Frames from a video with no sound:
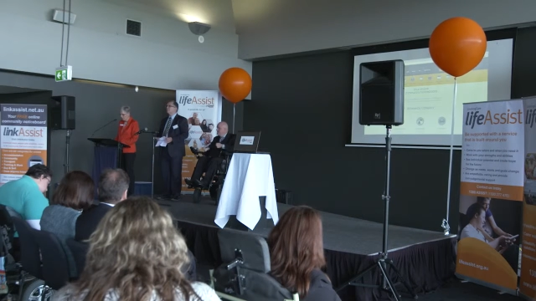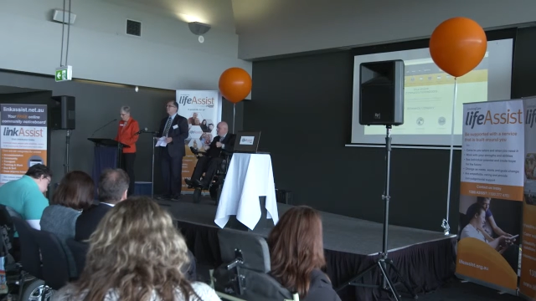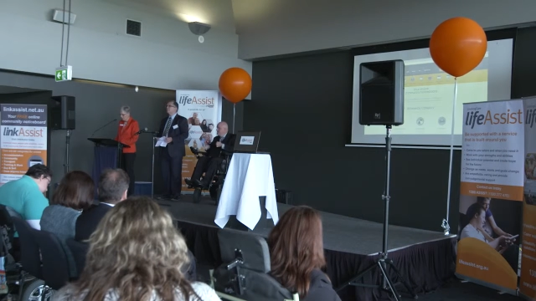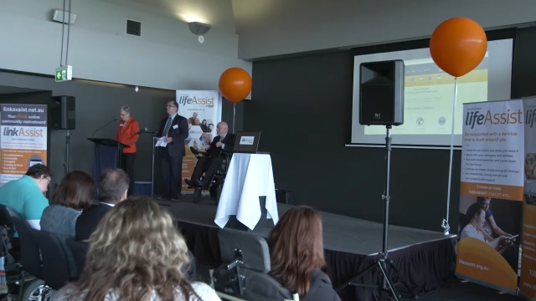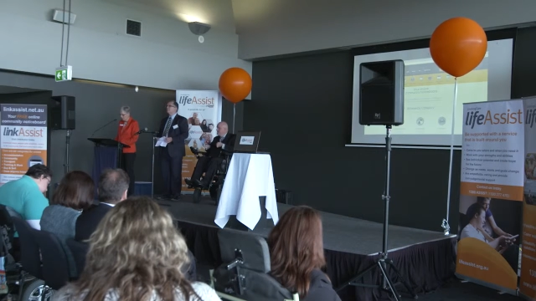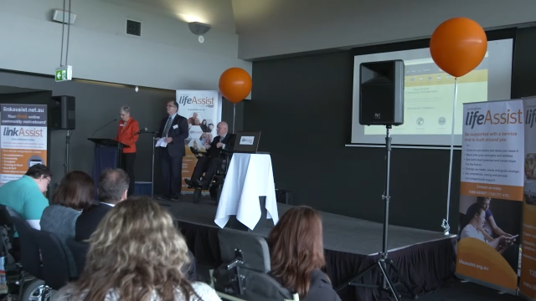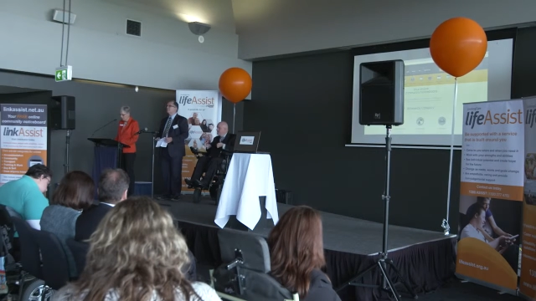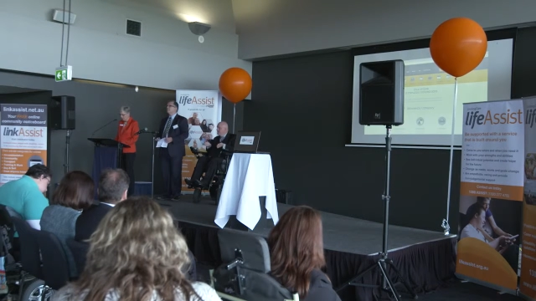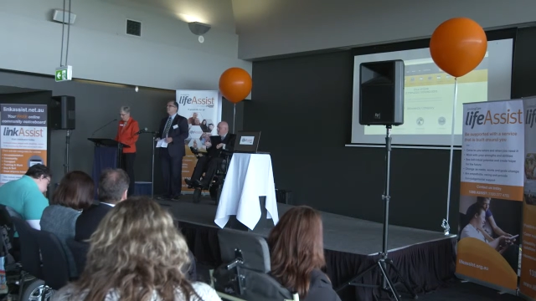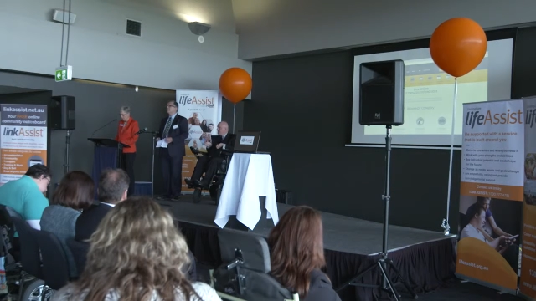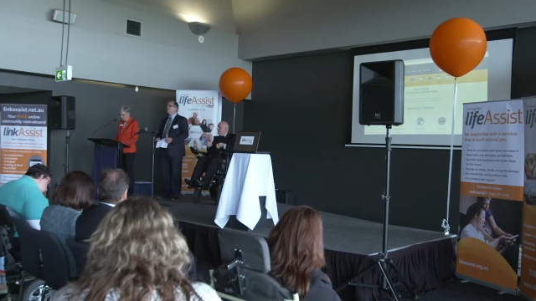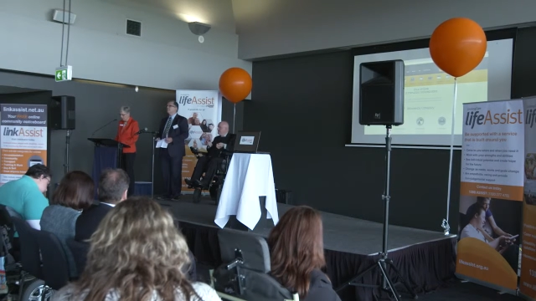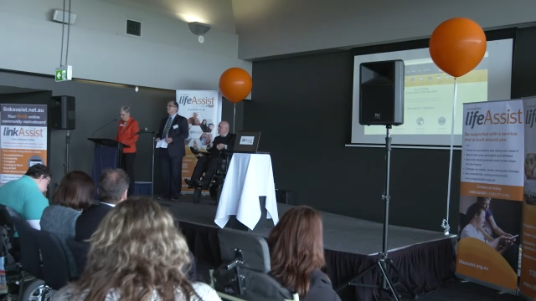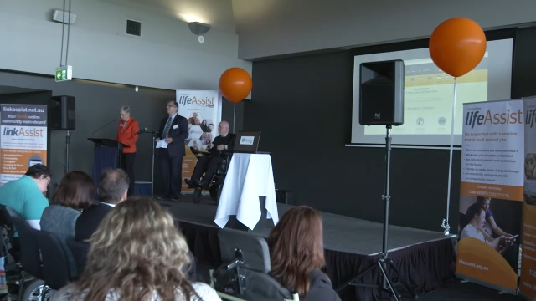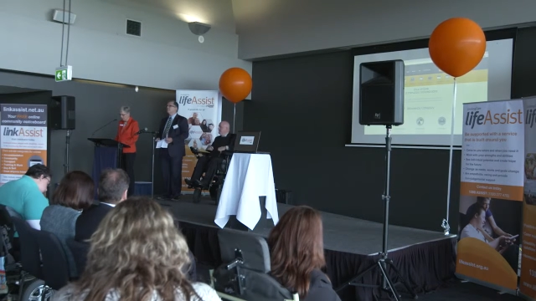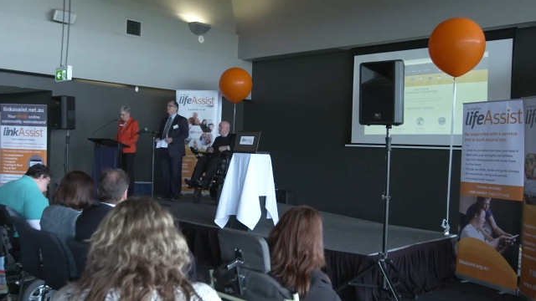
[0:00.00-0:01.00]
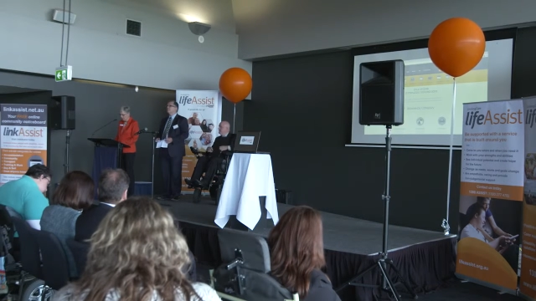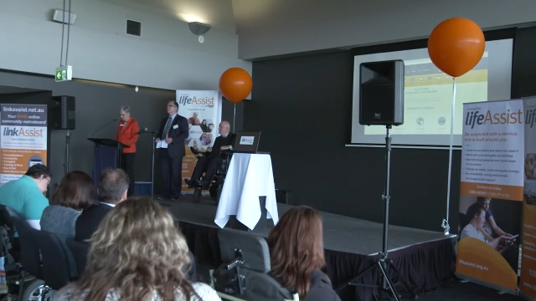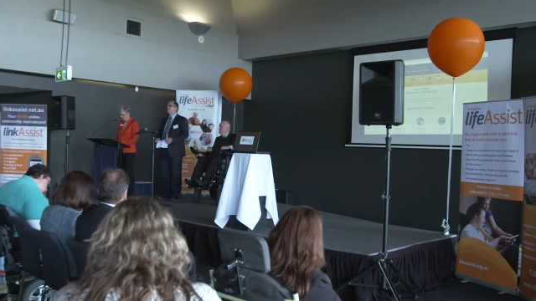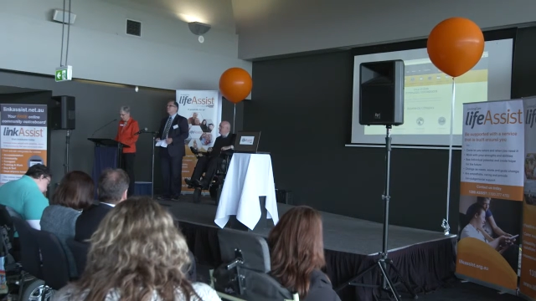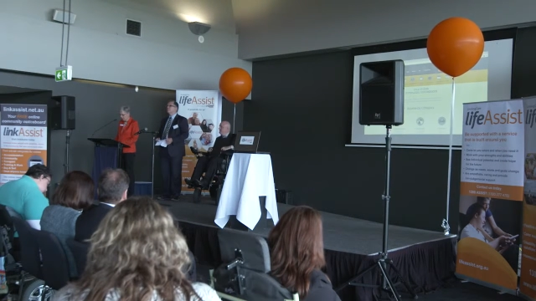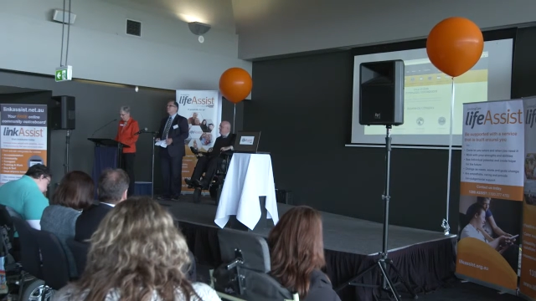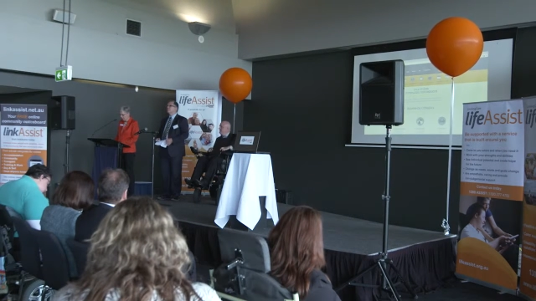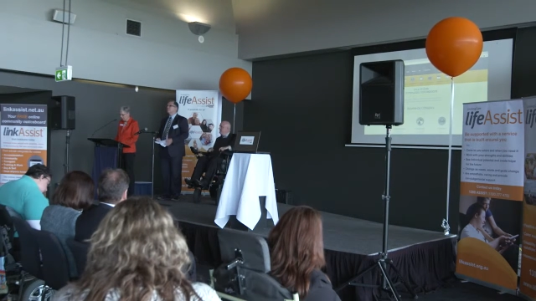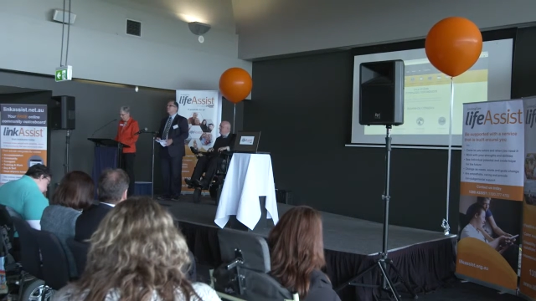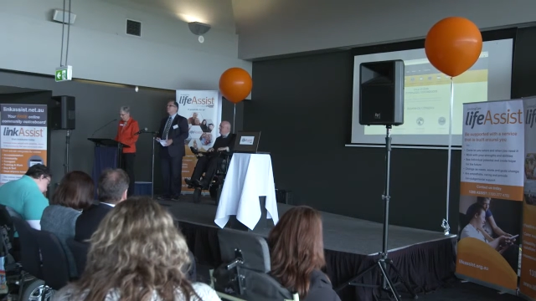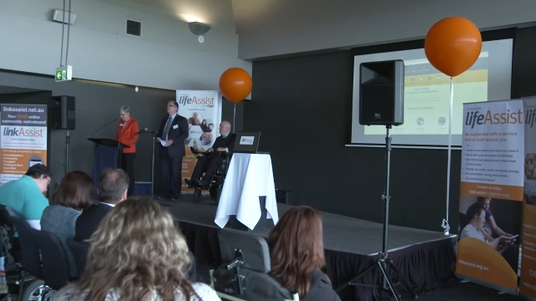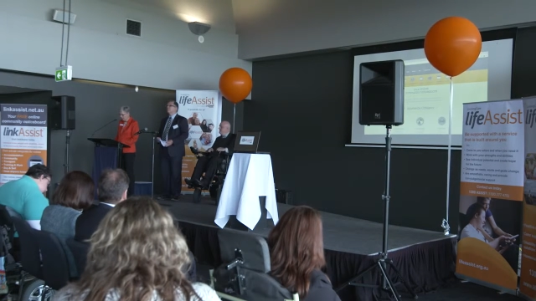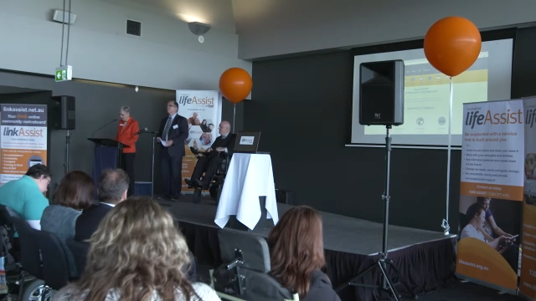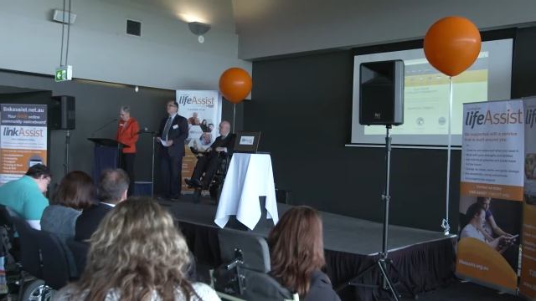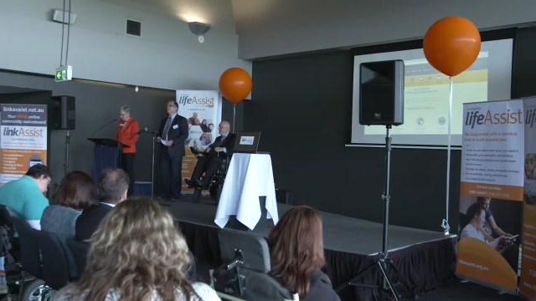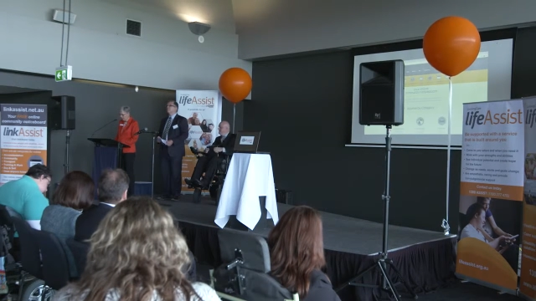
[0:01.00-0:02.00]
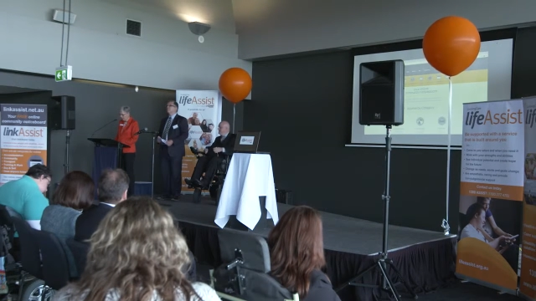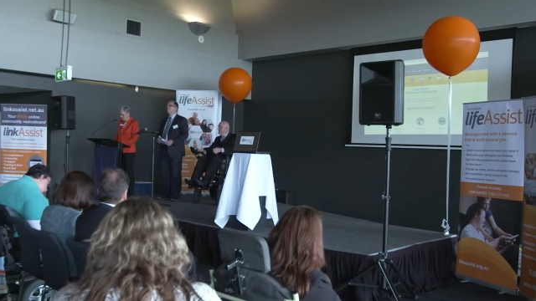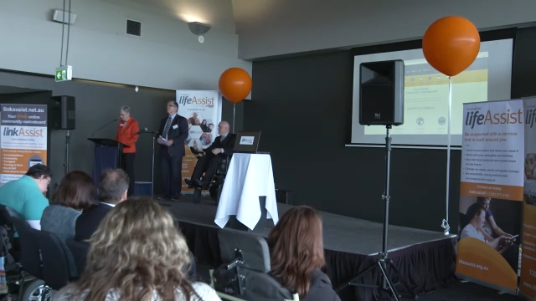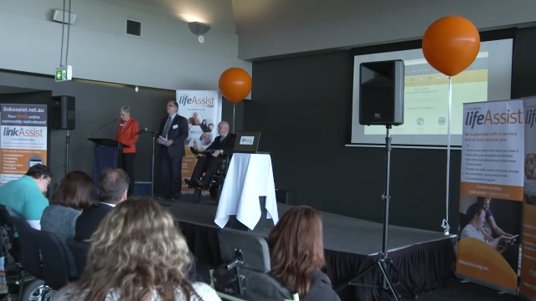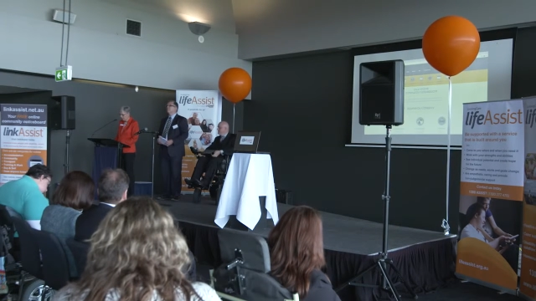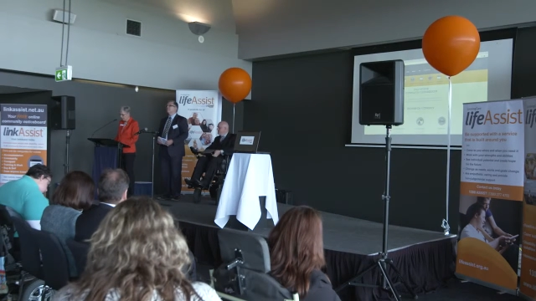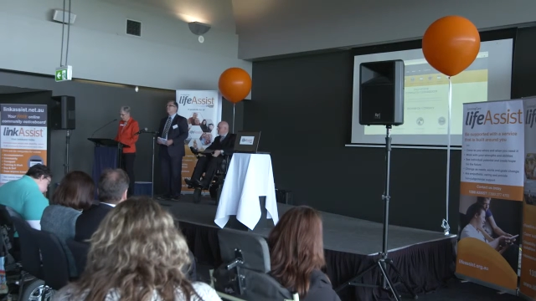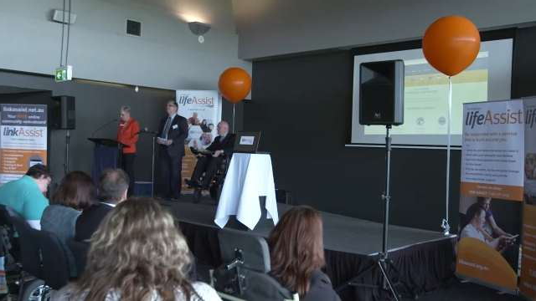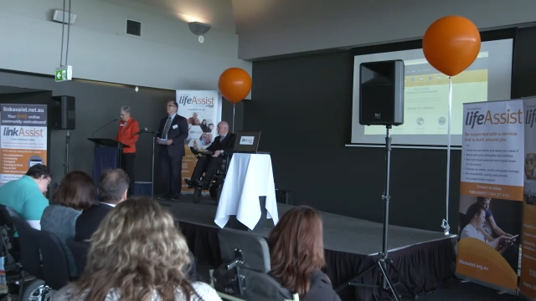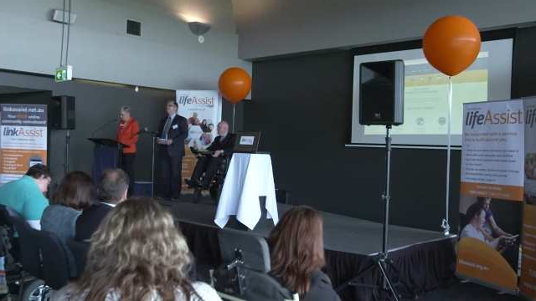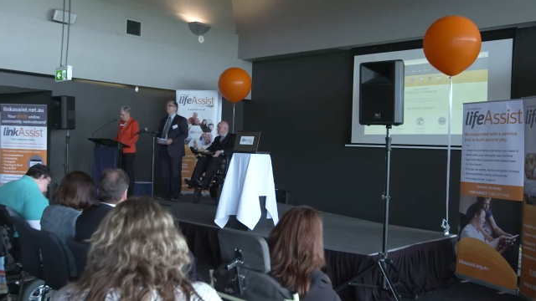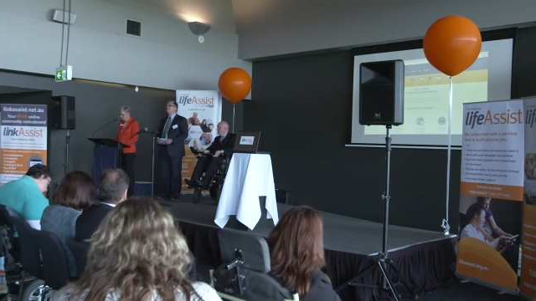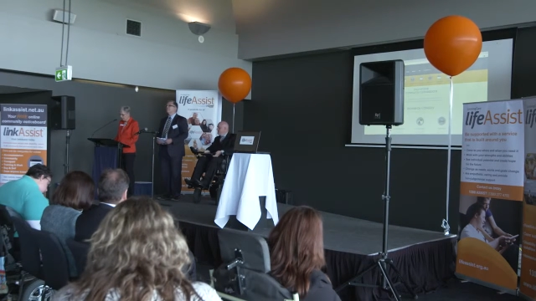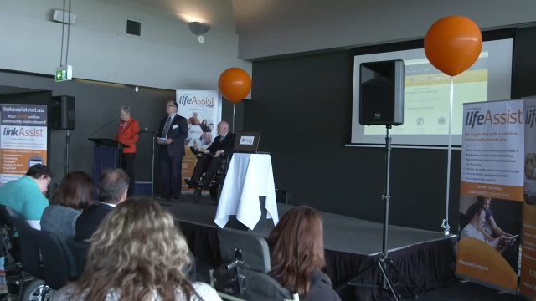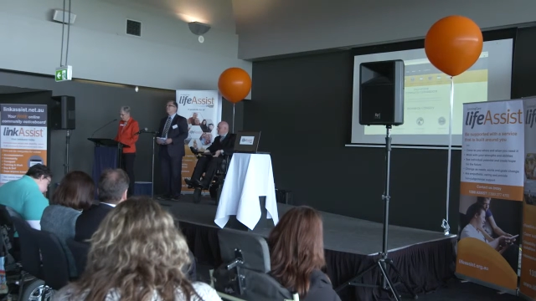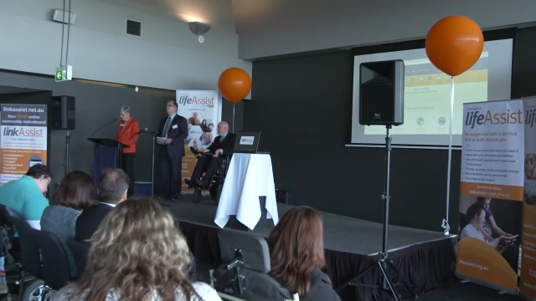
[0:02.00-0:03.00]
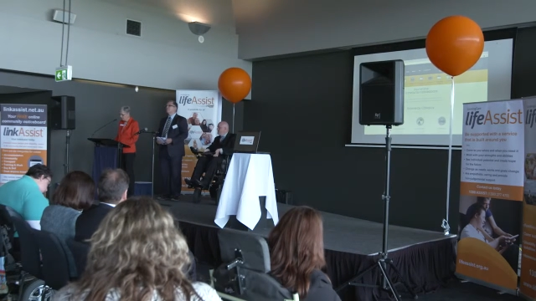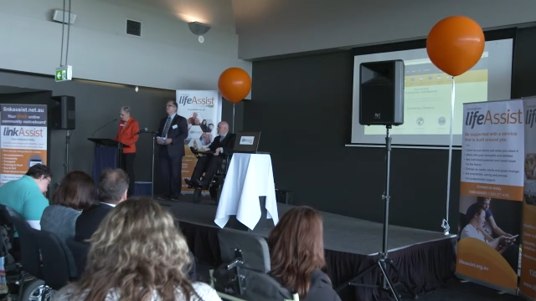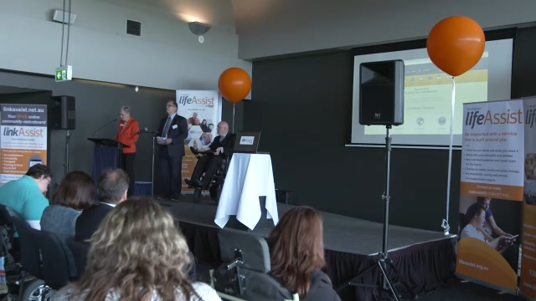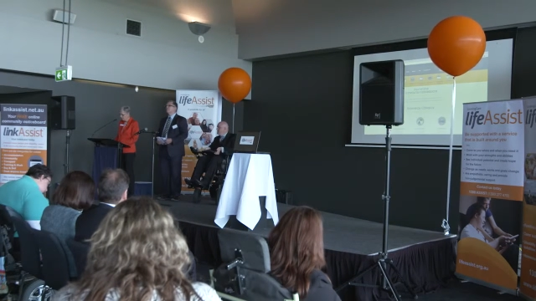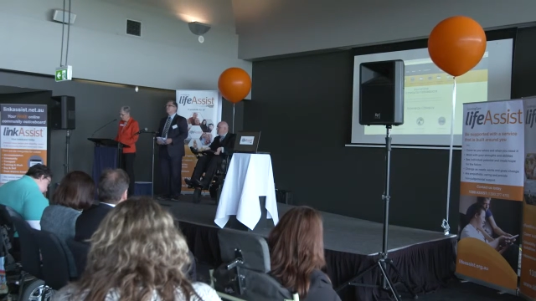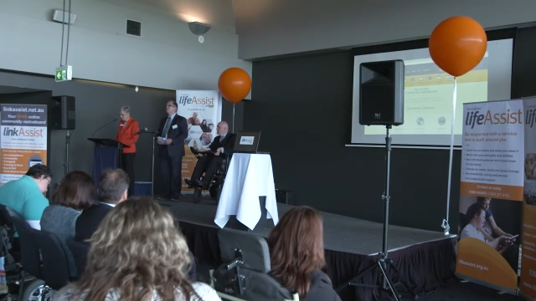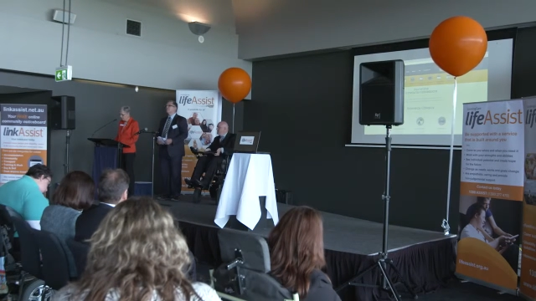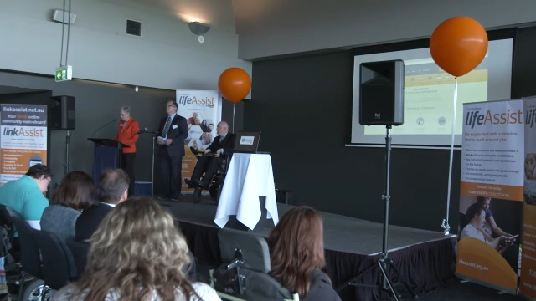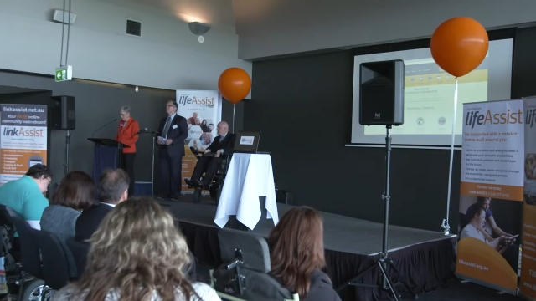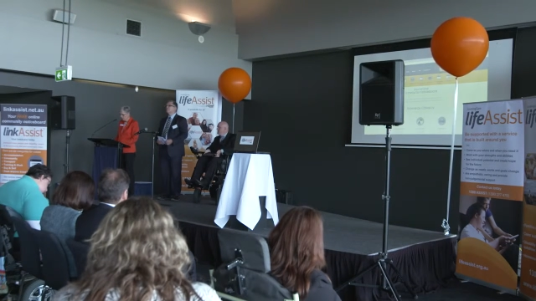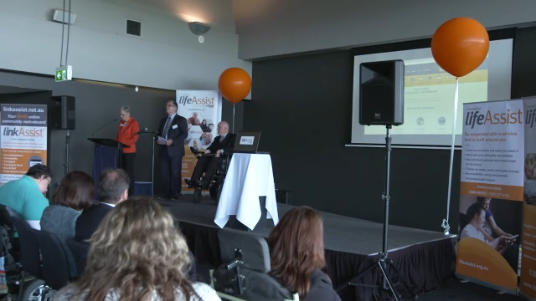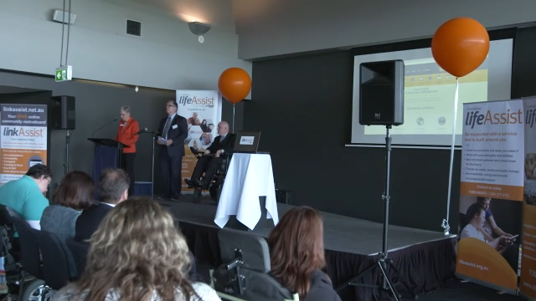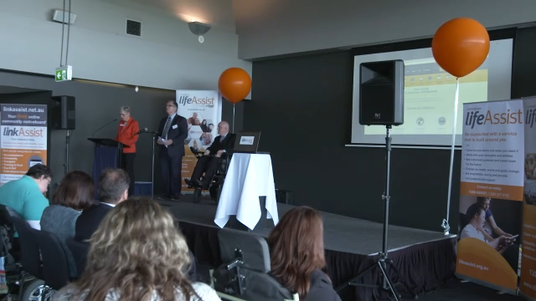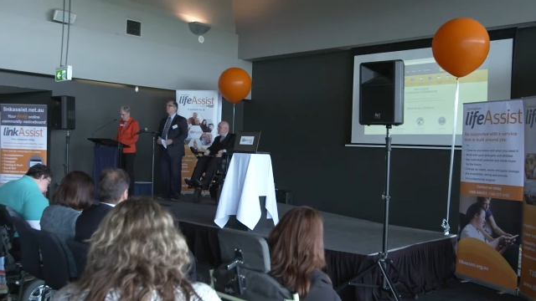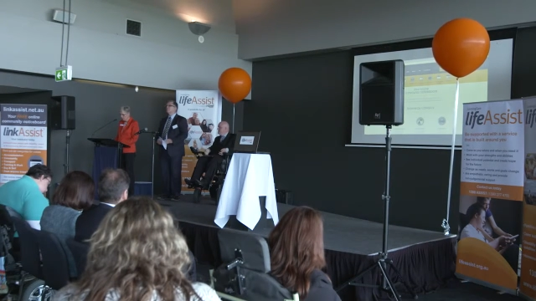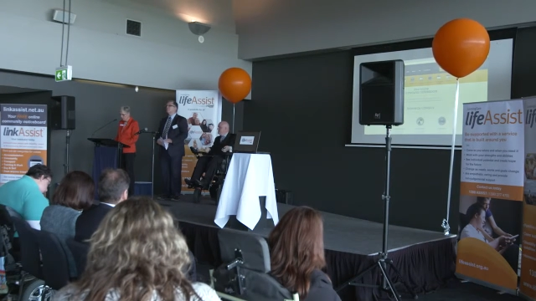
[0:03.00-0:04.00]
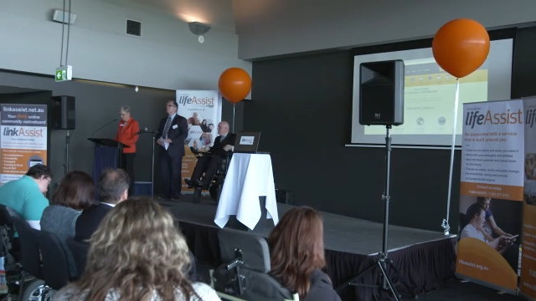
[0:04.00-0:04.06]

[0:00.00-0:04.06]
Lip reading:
Nobody's mouth can be seen.